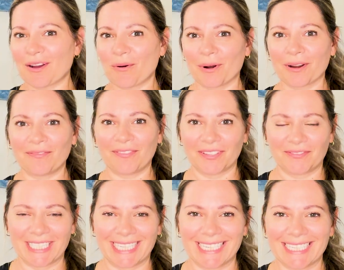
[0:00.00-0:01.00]
or
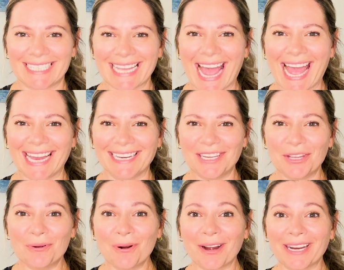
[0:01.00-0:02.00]
50s and
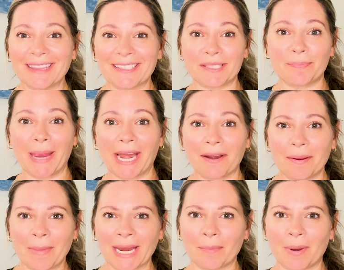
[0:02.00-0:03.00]
you are in this
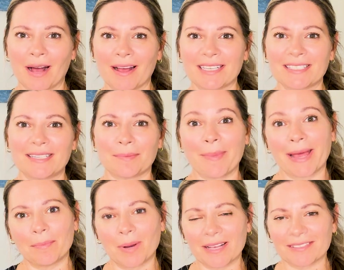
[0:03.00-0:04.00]
perimenopause to
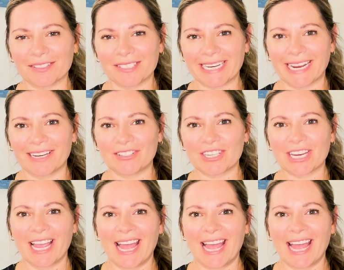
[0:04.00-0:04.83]
menopausal stage,